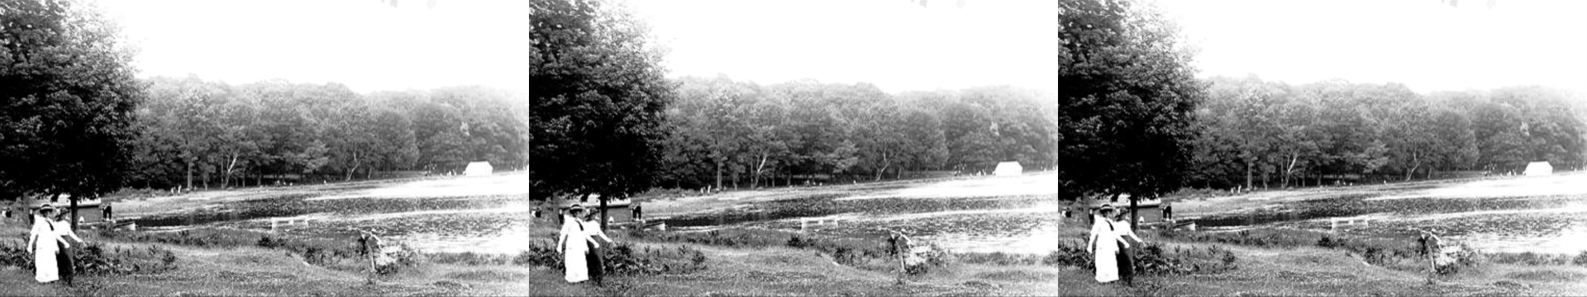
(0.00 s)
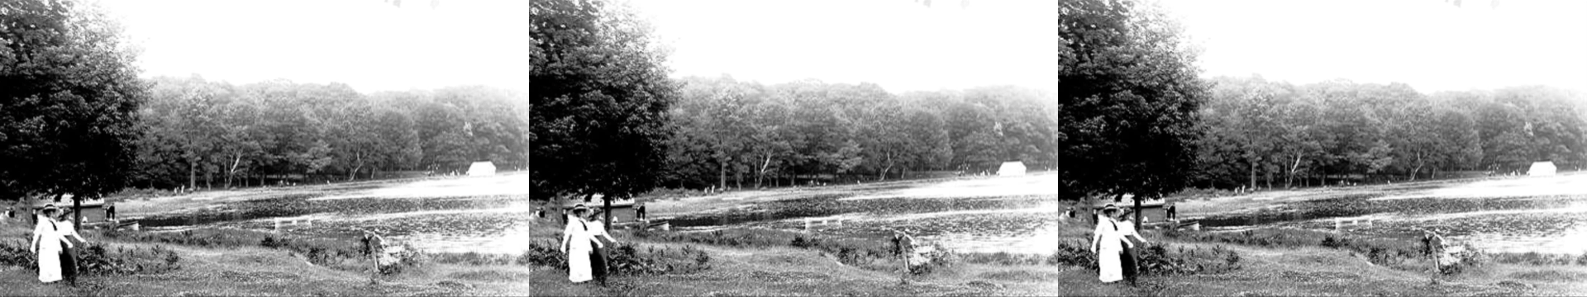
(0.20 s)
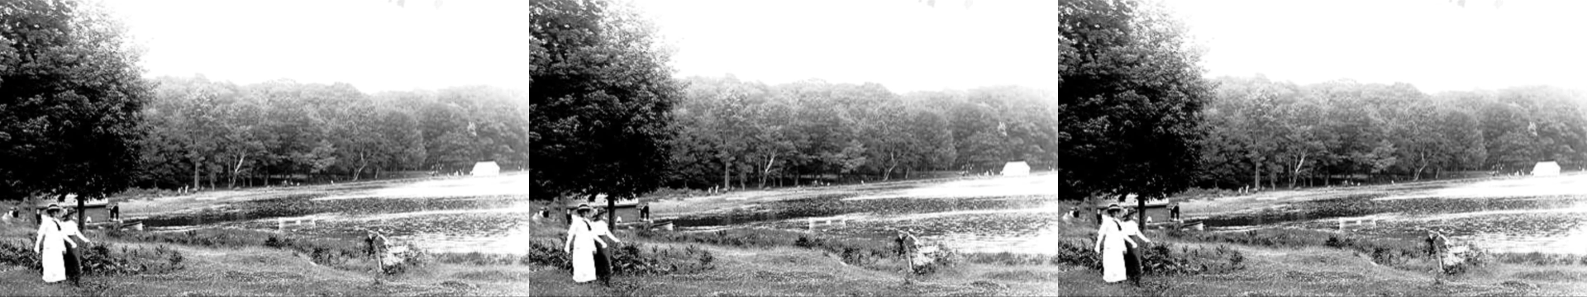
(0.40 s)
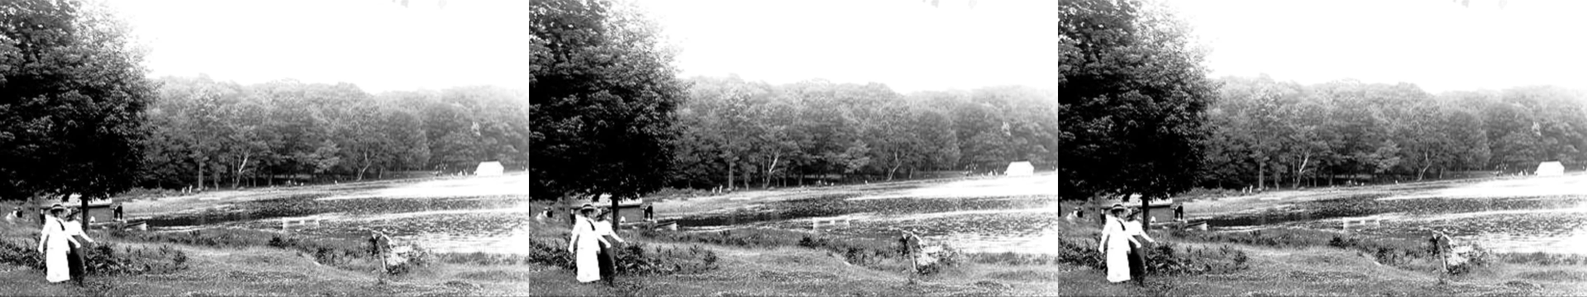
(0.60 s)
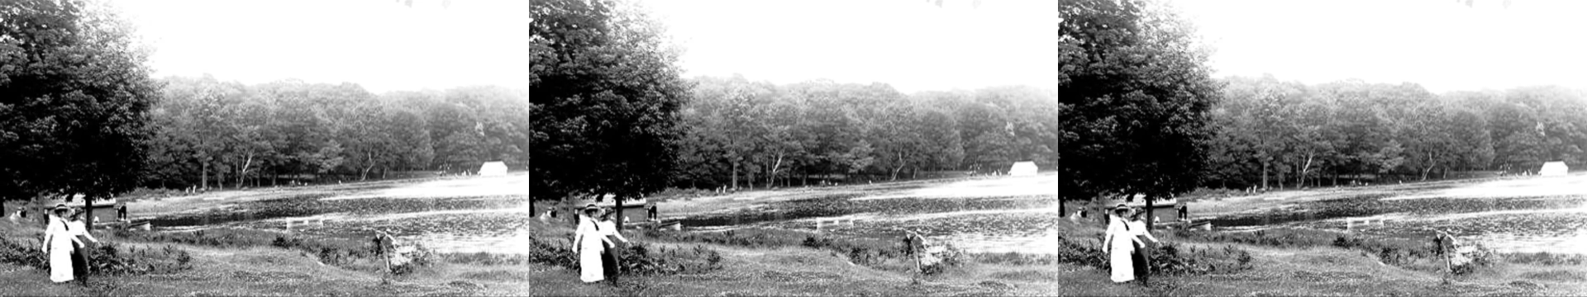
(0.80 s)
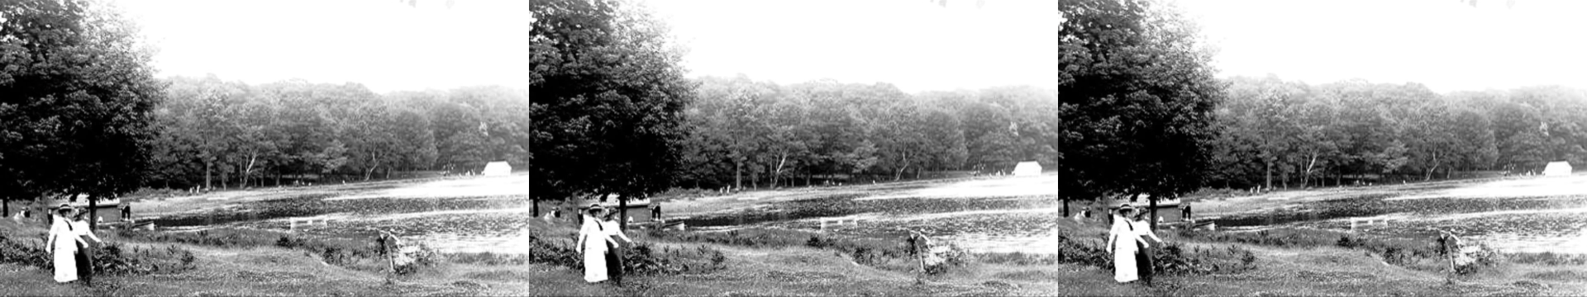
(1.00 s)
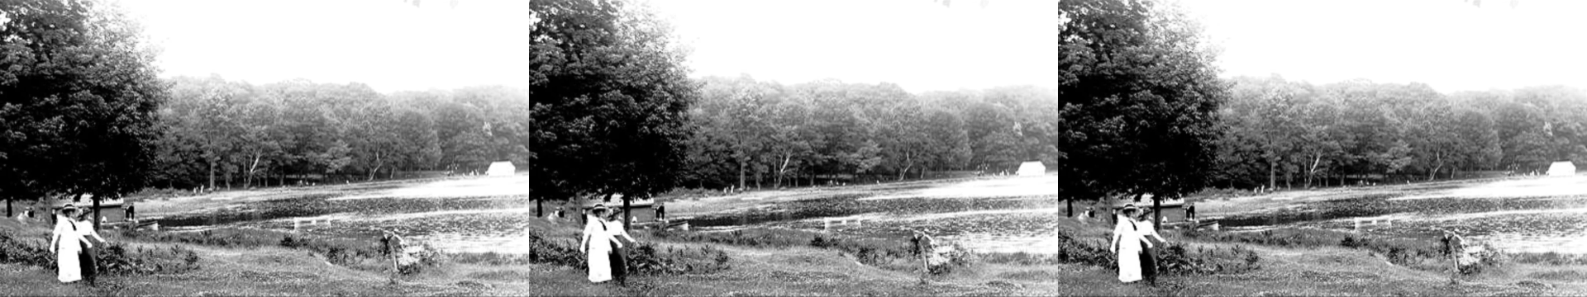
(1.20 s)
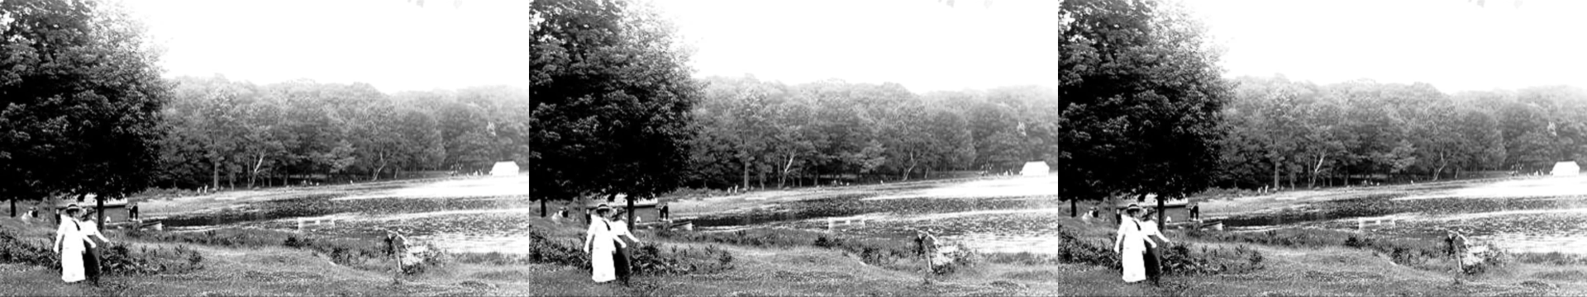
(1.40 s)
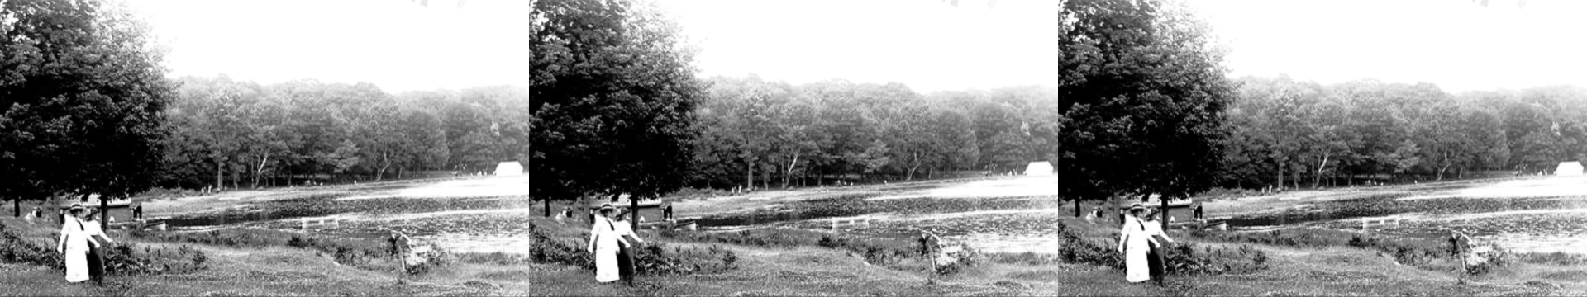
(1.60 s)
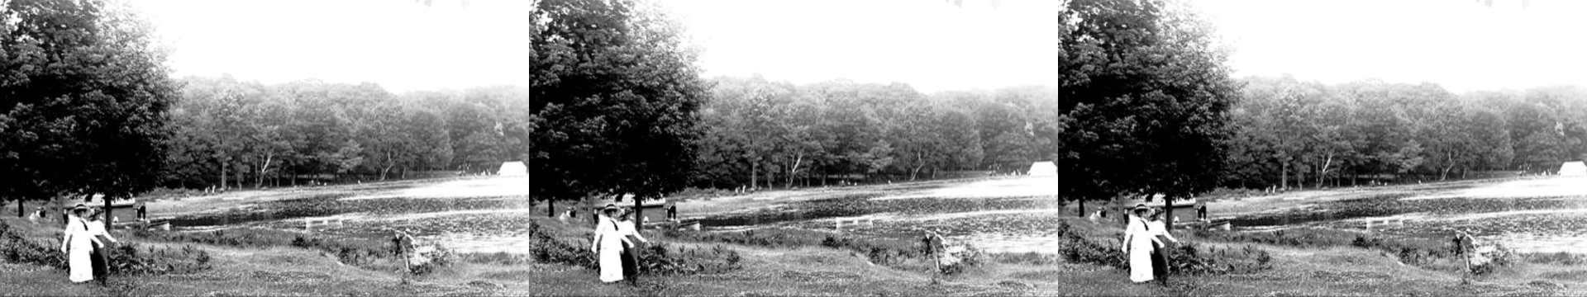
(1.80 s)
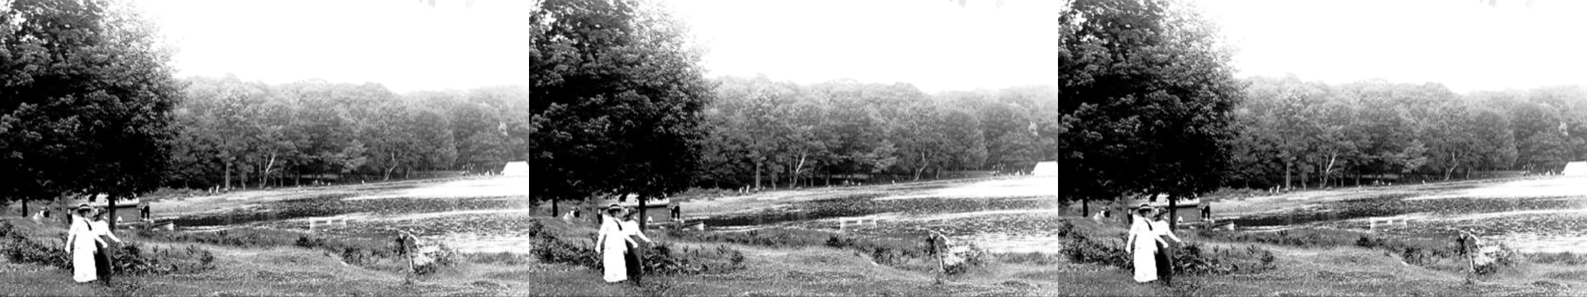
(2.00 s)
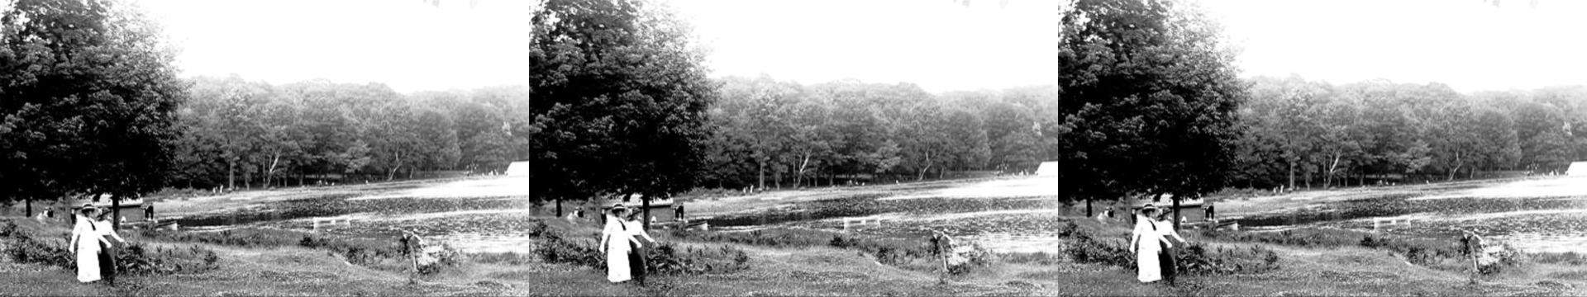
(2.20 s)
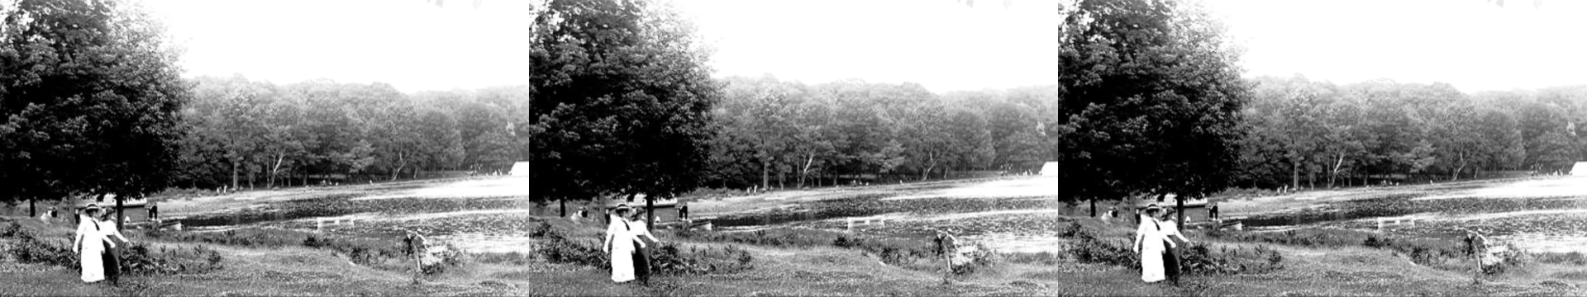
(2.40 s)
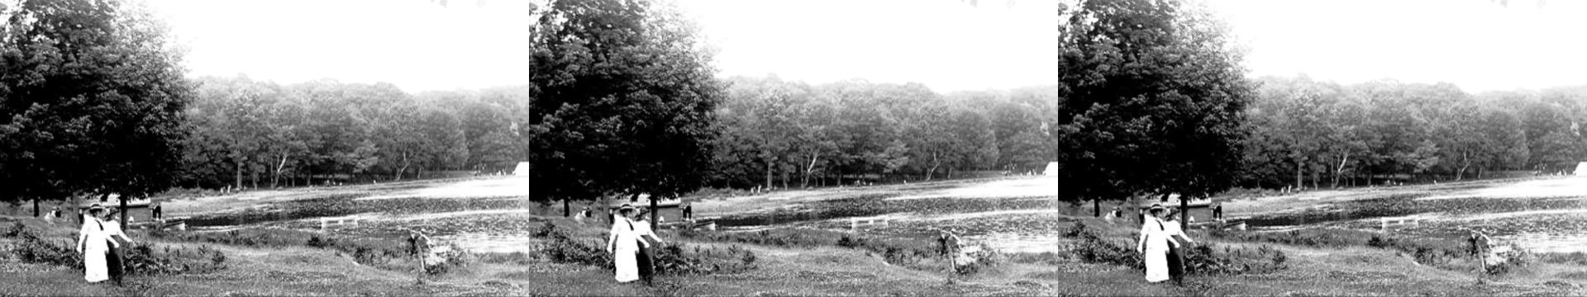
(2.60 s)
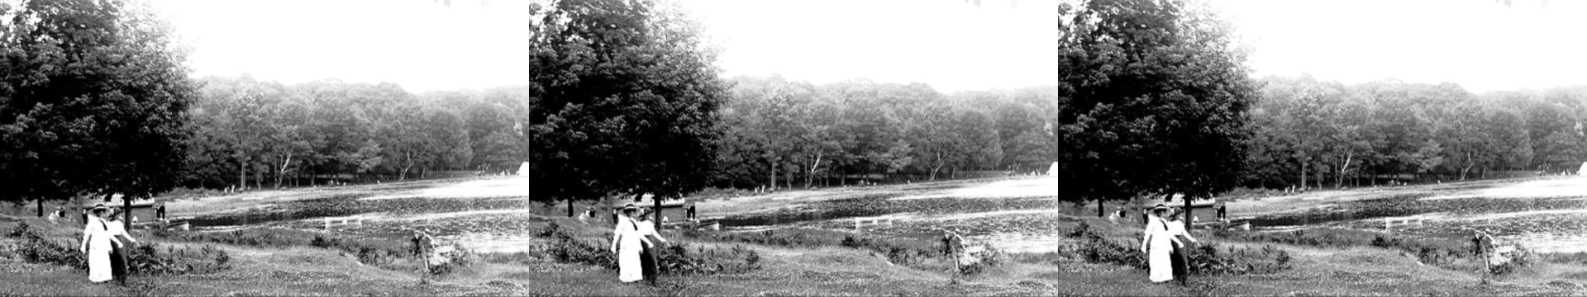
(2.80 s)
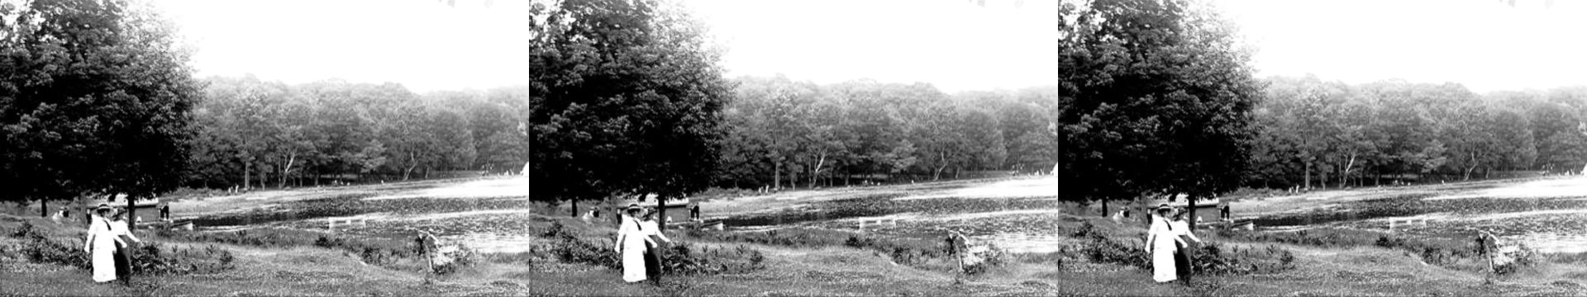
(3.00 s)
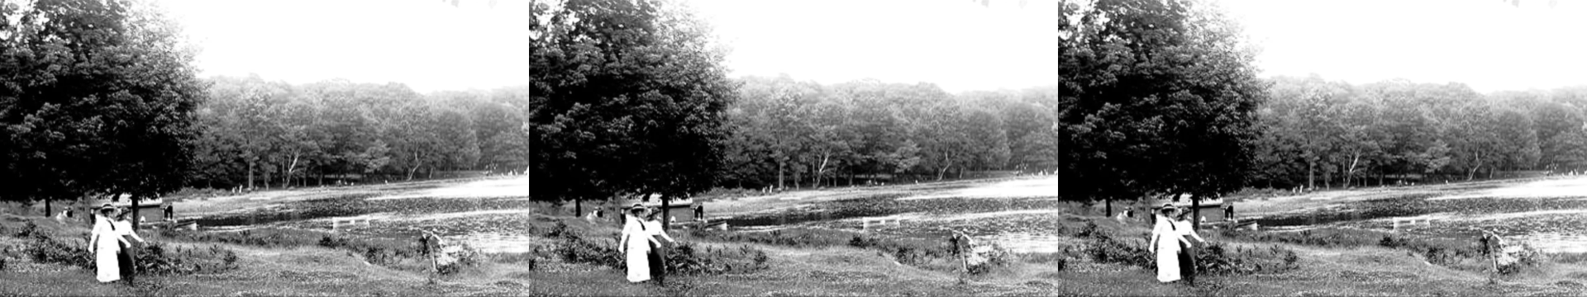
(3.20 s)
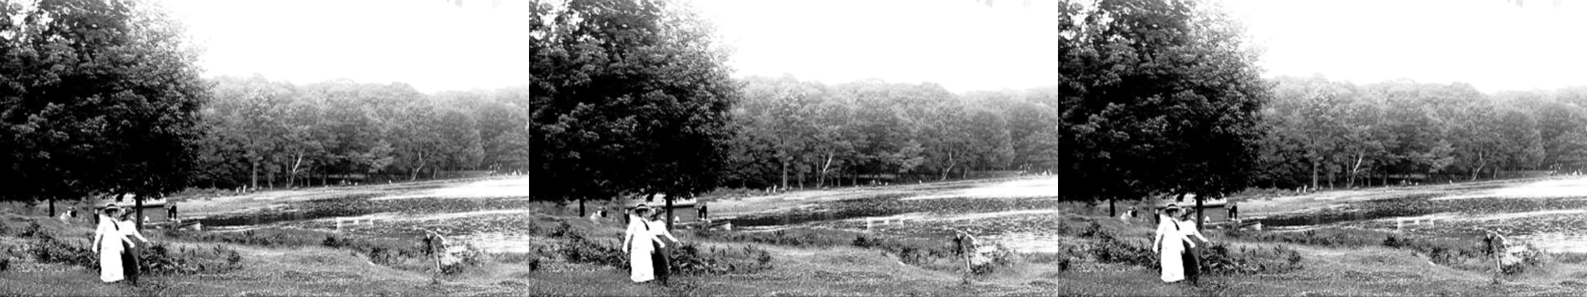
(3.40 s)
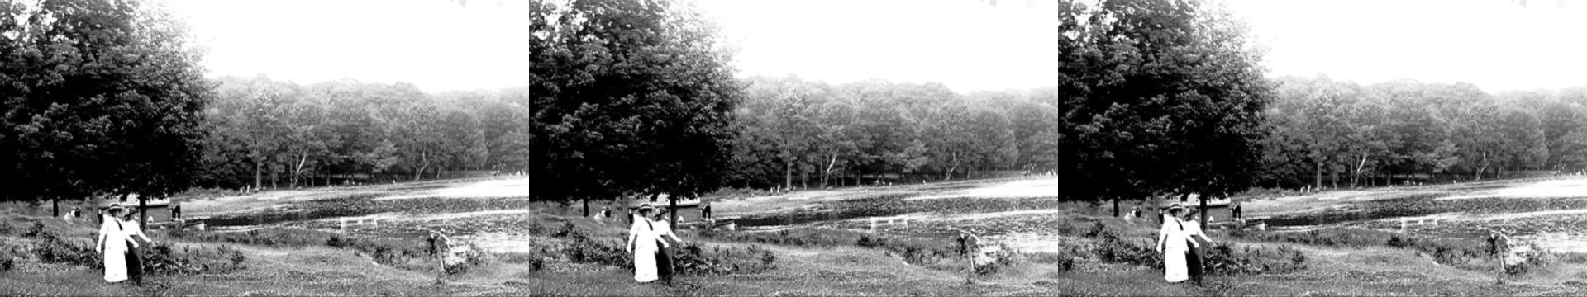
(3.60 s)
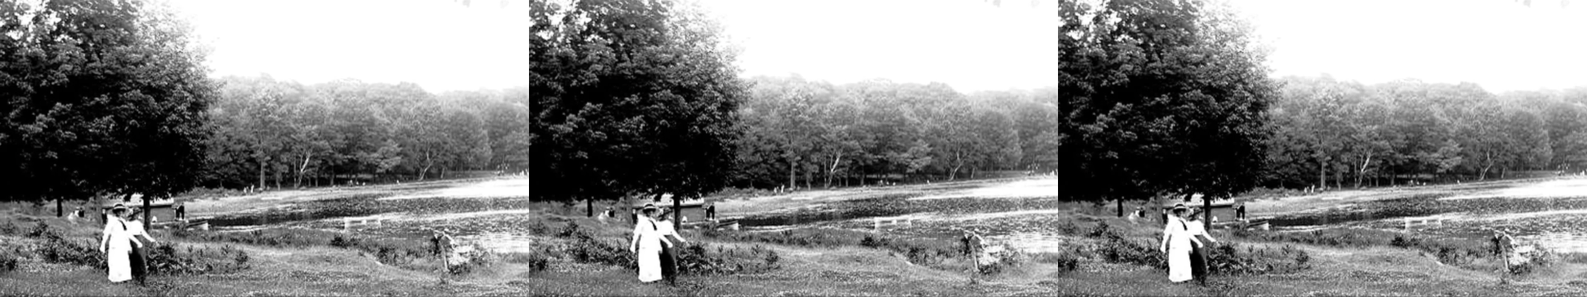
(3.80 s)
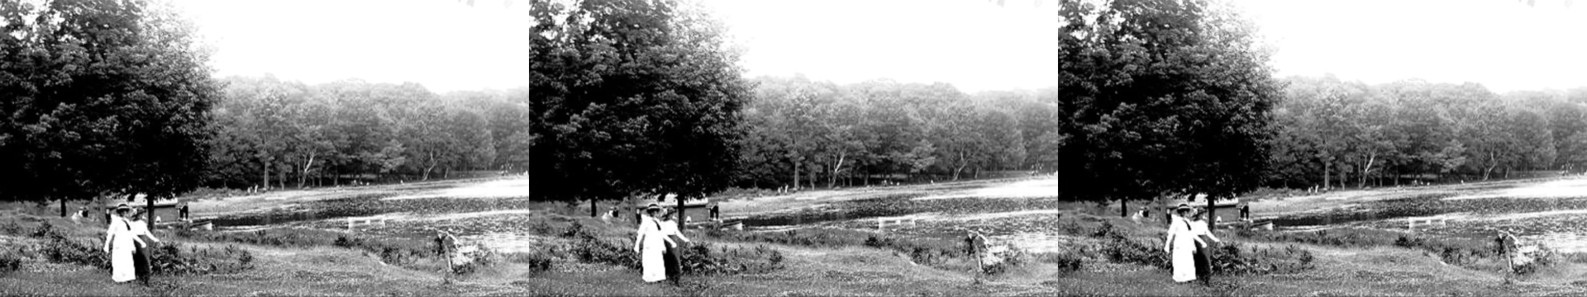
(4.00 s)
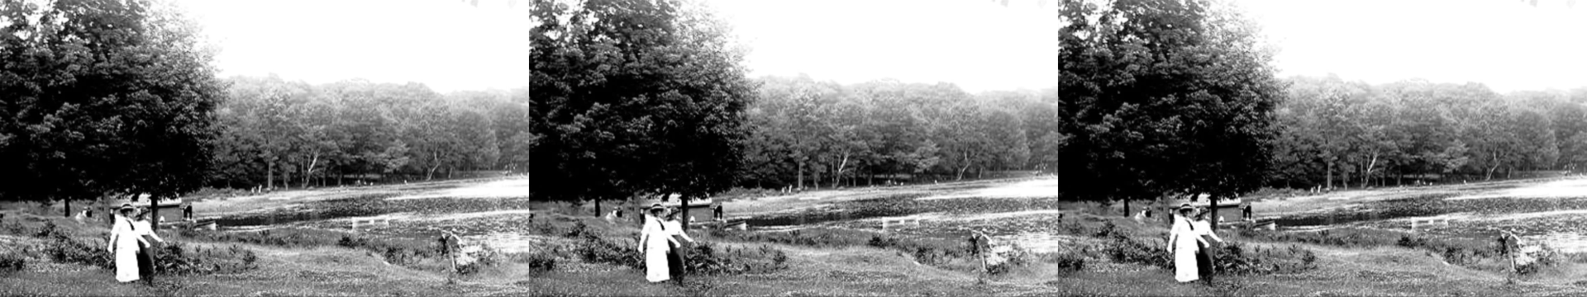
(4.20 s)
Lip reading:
[unreadable: no face in view]